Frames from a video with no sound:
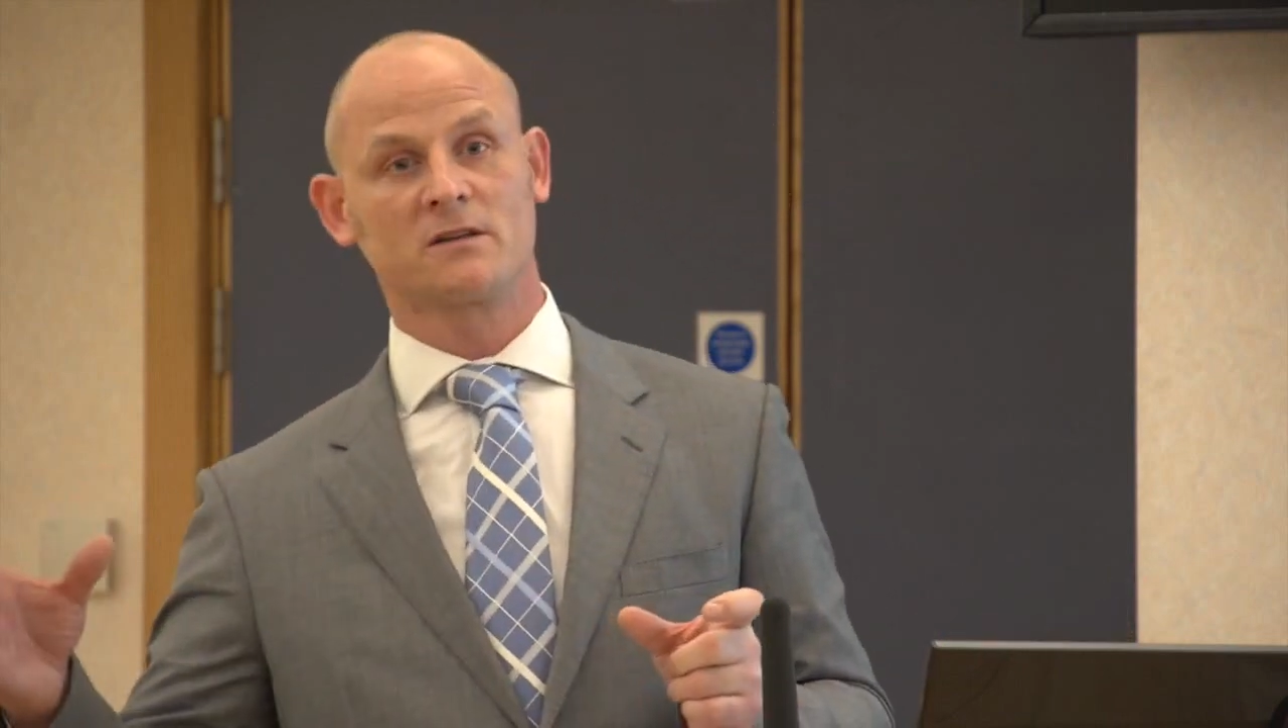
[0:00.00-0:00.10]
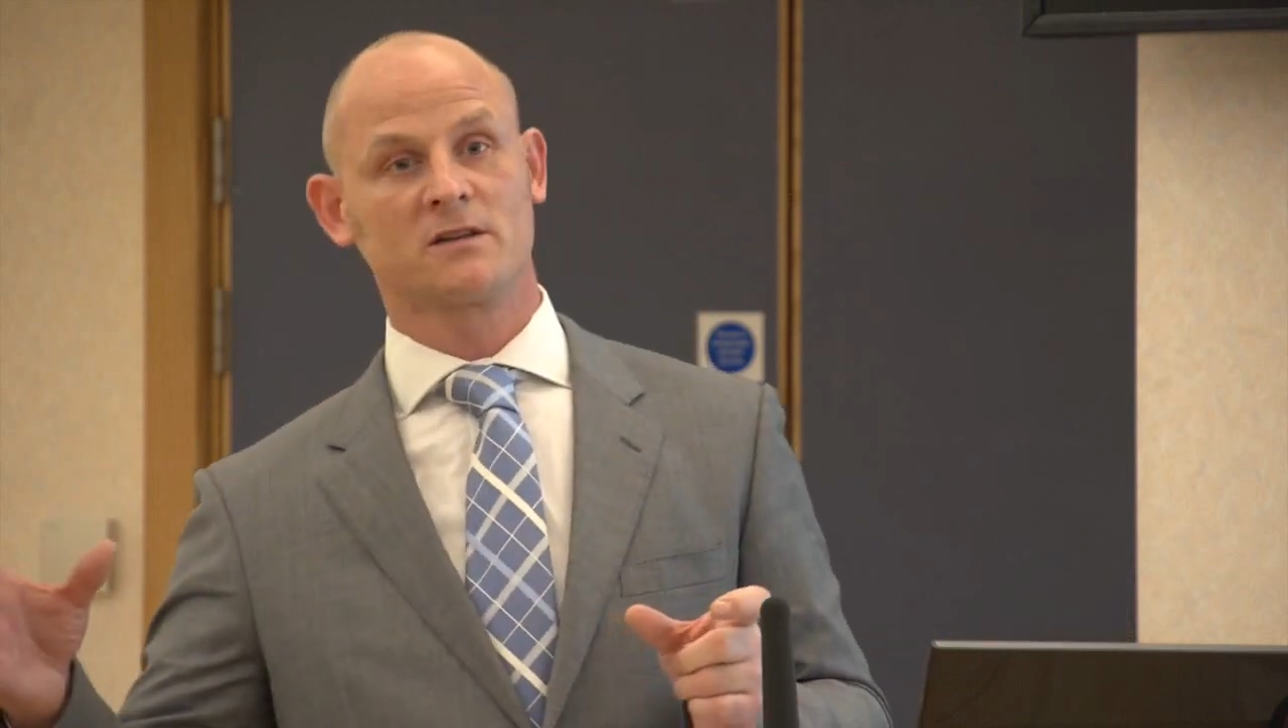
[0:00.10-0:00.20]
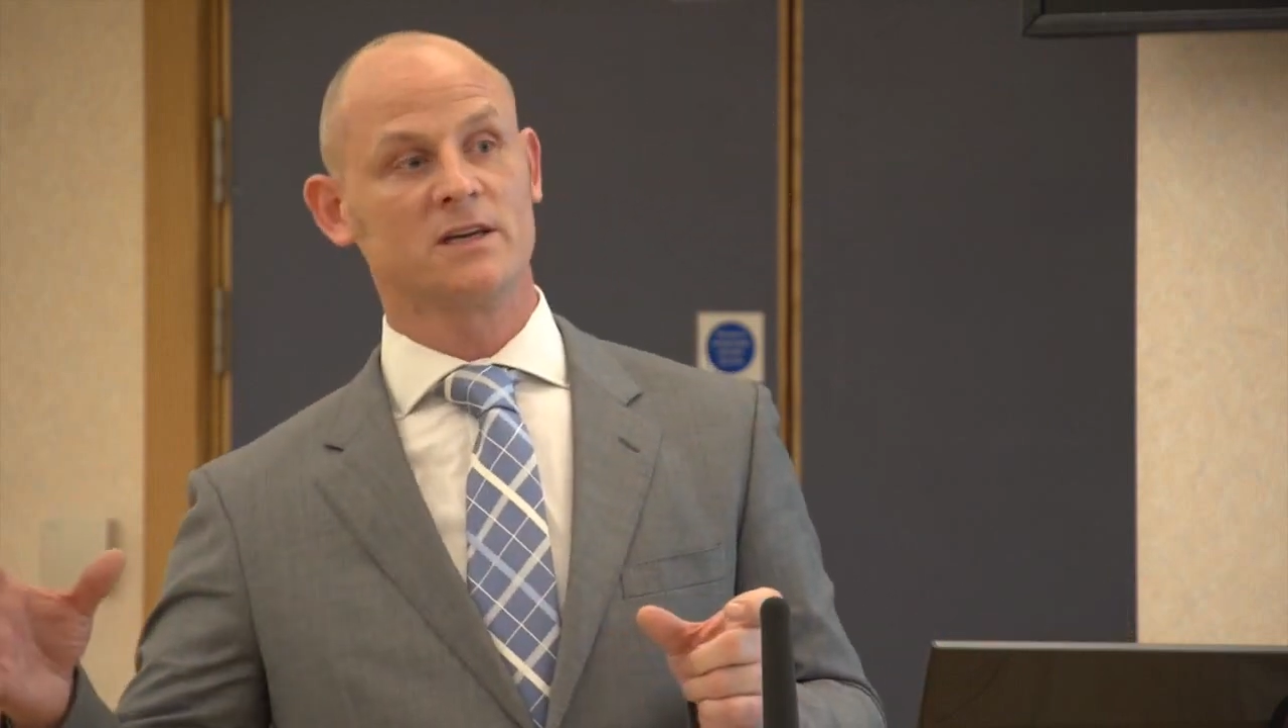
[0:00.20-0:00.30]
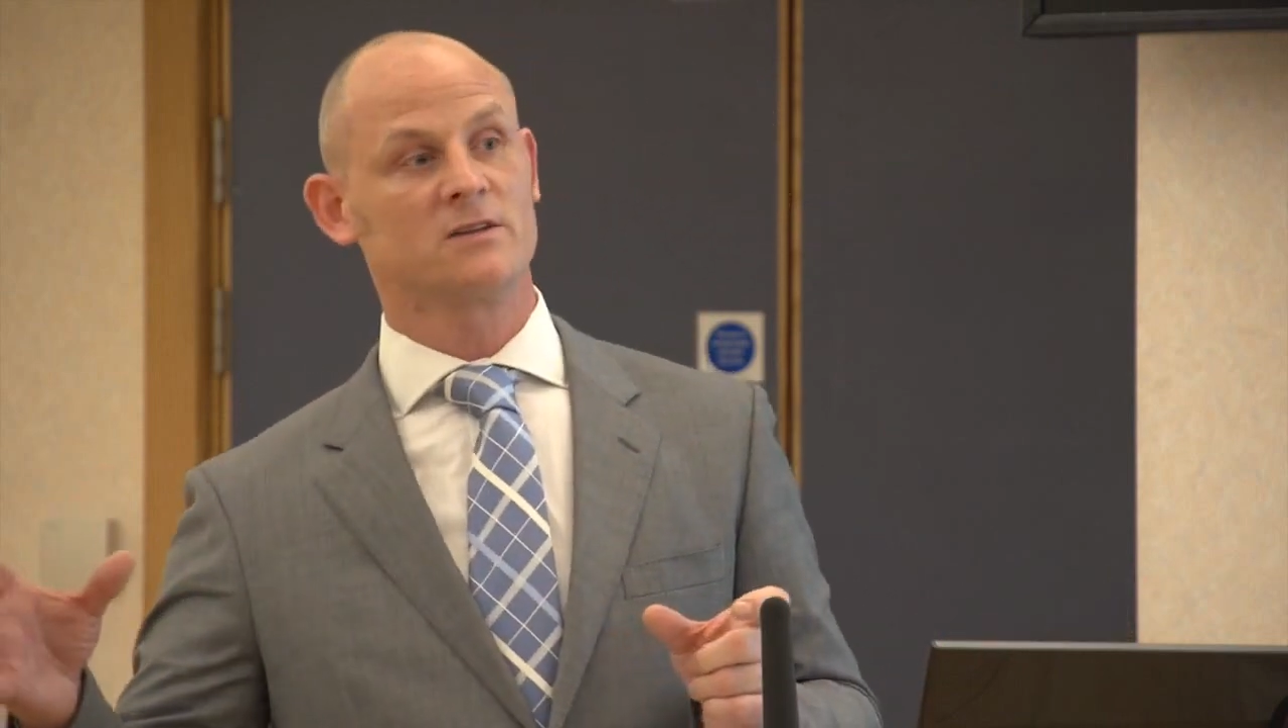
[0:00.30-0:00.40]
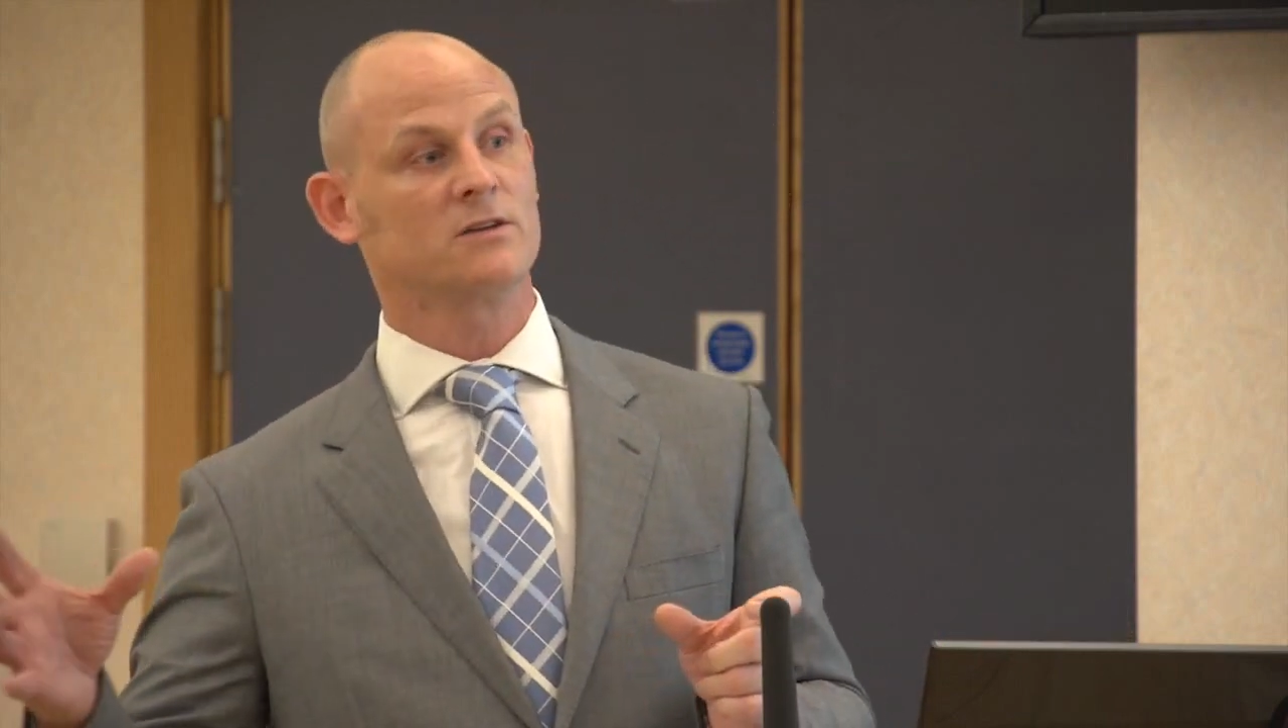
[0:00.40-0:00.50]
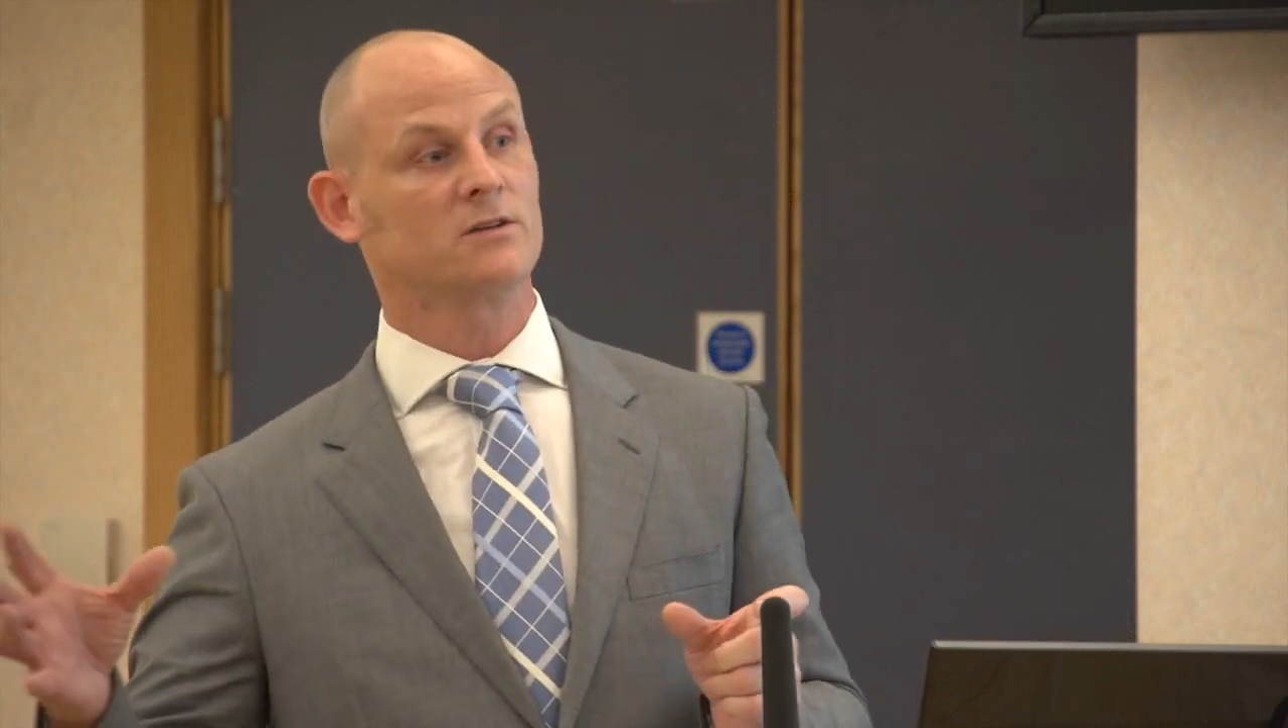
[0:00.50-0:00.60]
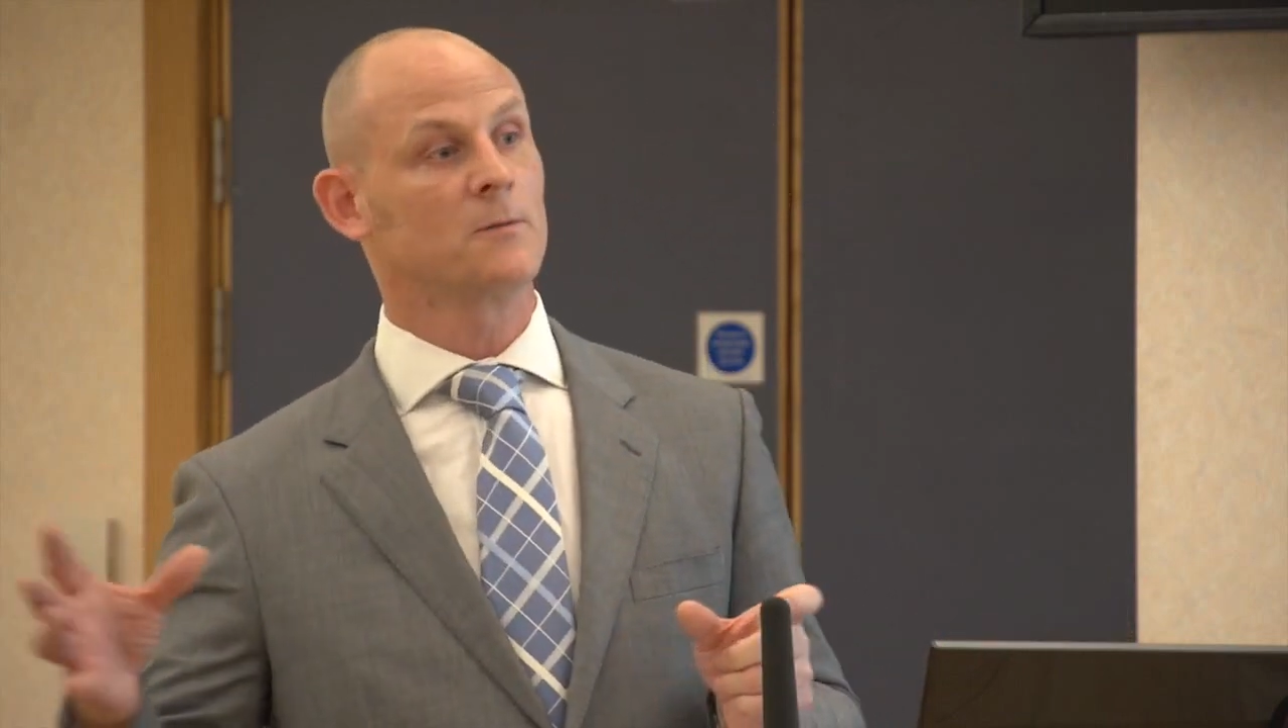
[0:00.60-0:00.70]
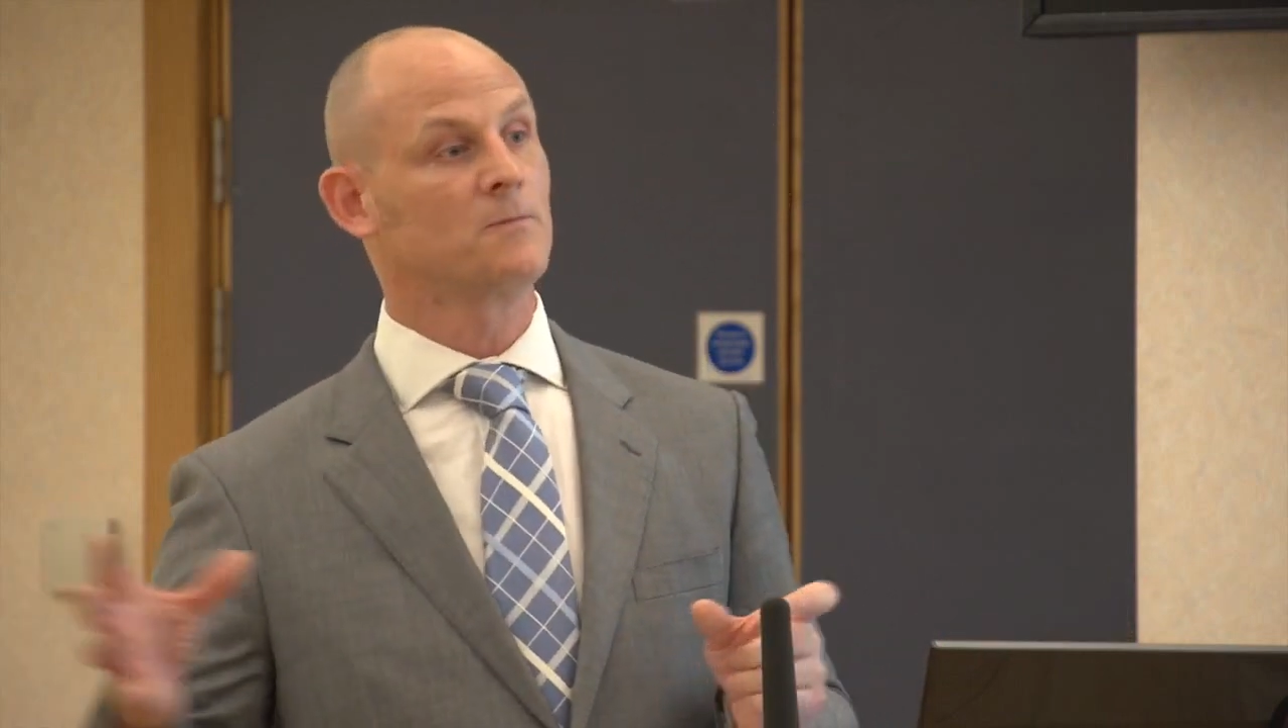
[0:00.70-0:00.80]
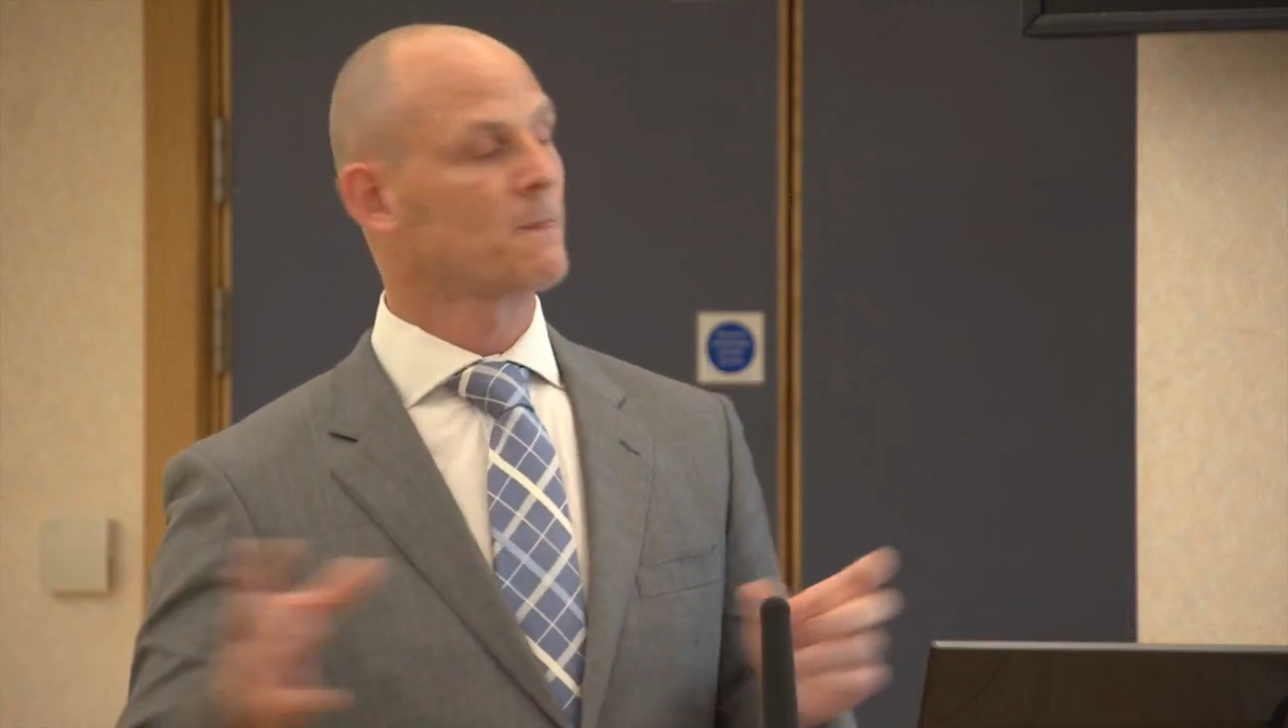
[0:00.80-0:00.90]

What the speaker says: theatres.